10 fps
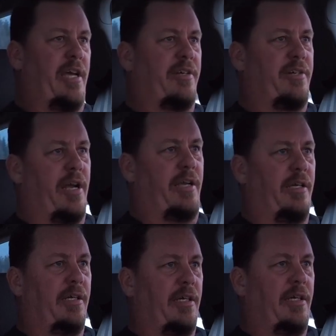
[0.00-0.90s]
soundtrack.
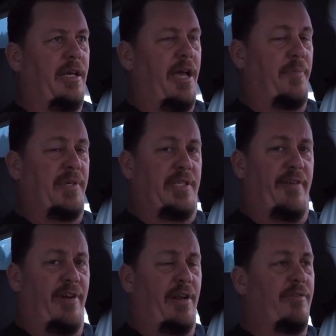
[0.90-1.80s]
And with
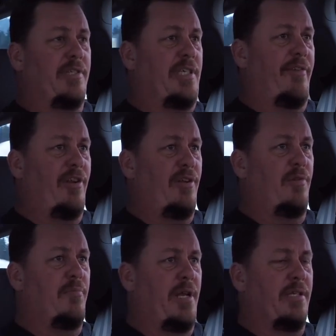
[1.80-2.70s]
770
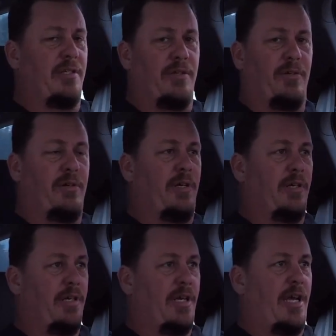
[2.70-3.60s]
newton meters of torque,
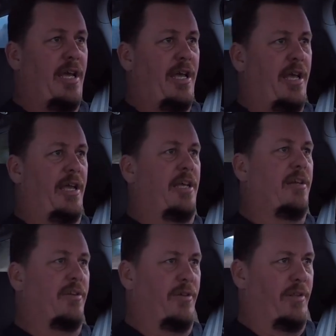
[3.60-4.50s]
it
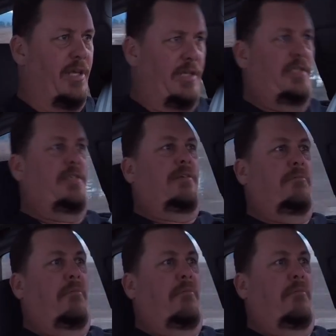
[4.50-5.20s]
can do this.